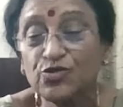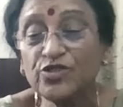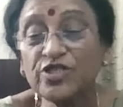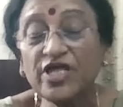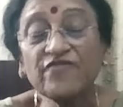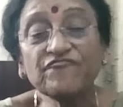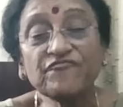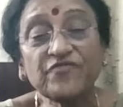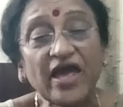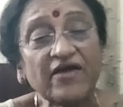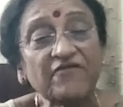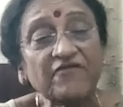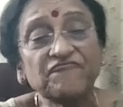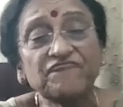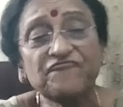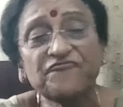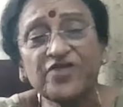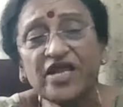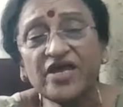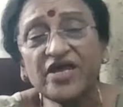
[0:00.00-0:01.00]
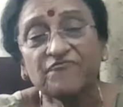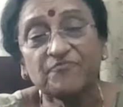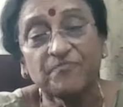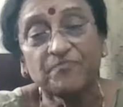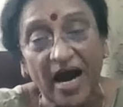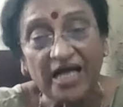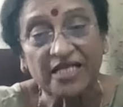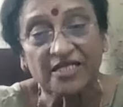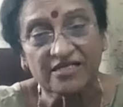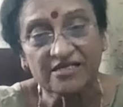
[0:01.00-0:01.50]
A caveat:
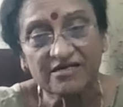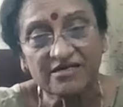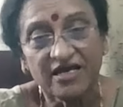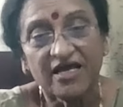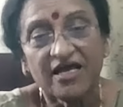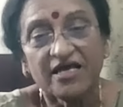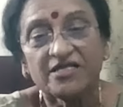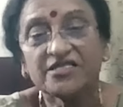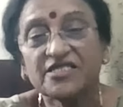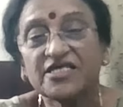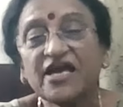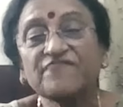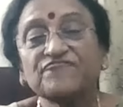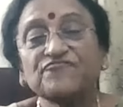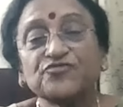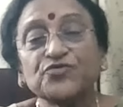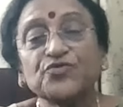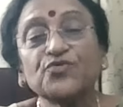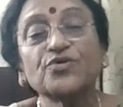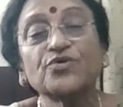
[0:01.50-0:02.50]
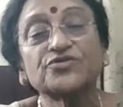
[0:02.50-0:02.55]
as BJP recruits,